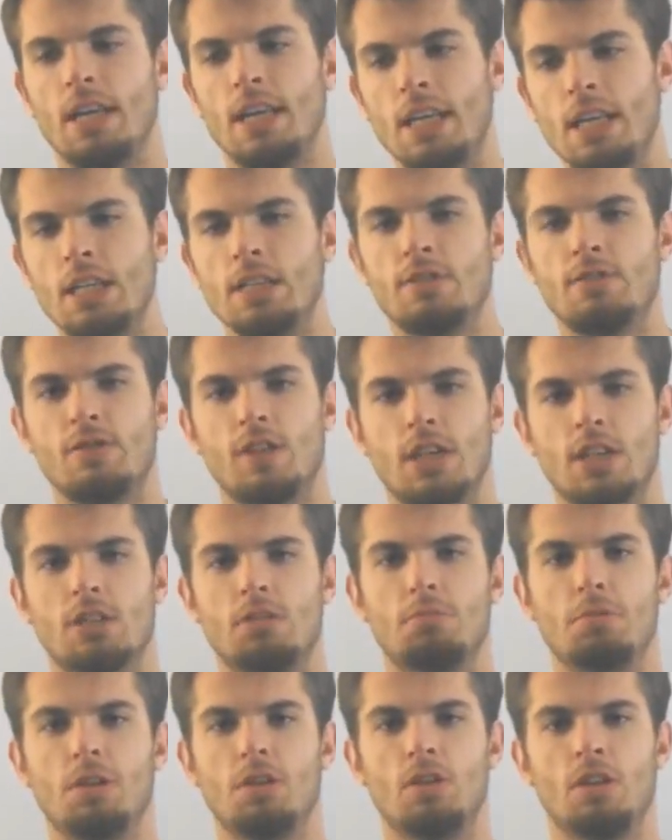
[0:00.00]
is
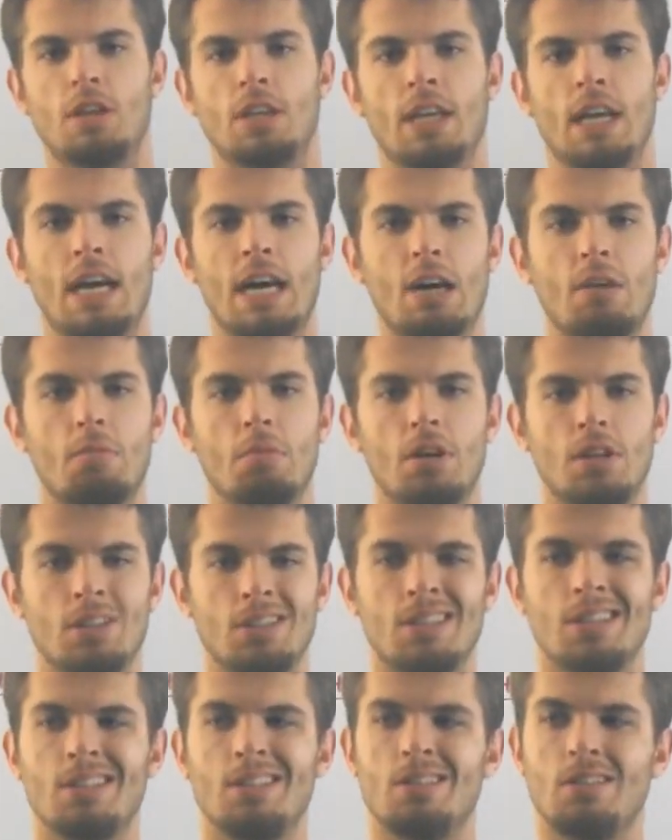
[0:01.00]
flexibility and how much
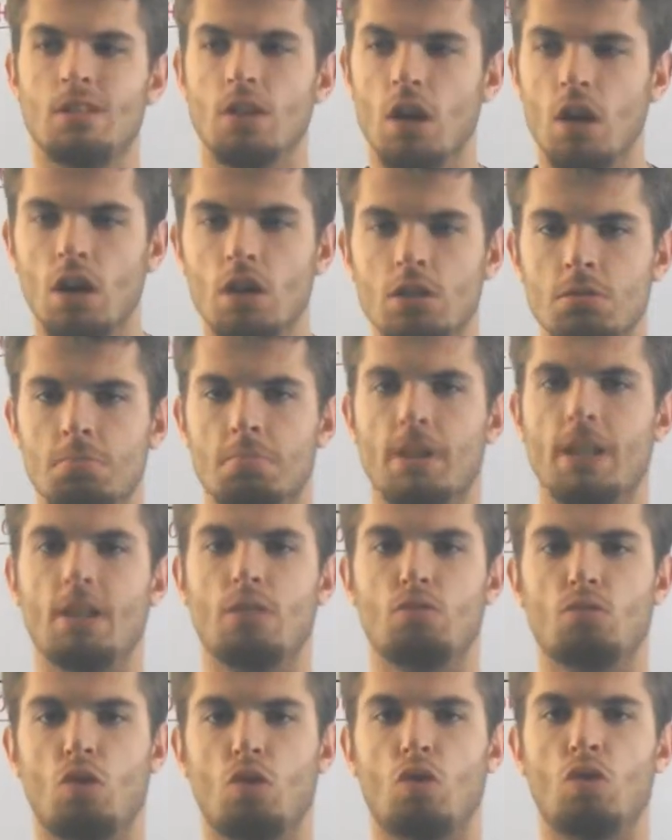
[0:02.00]
it does play a
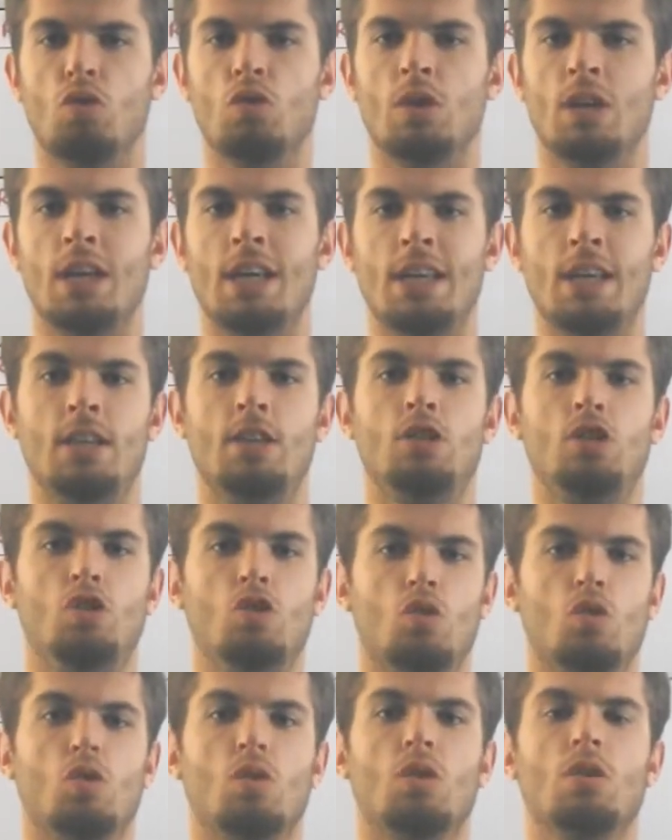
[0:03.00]
role in
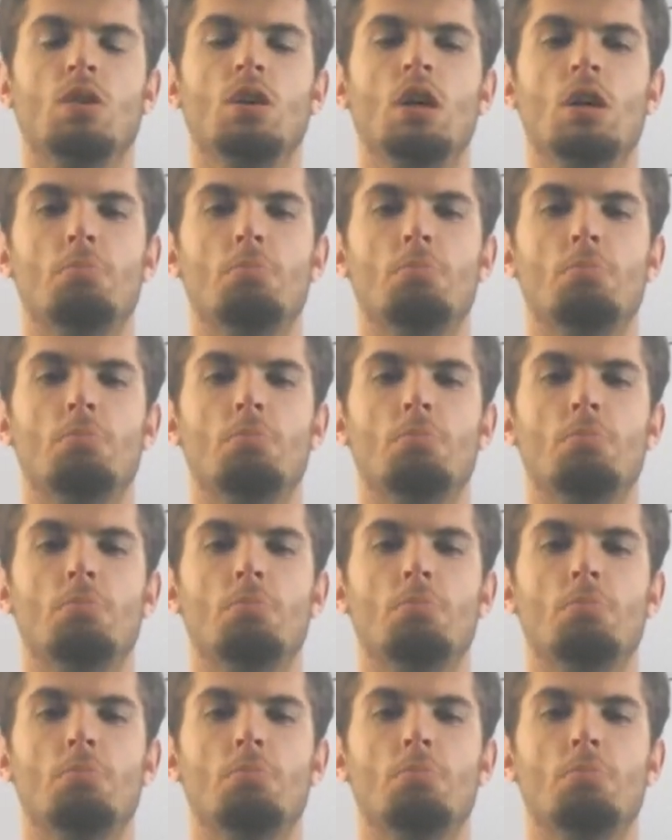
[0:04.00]
your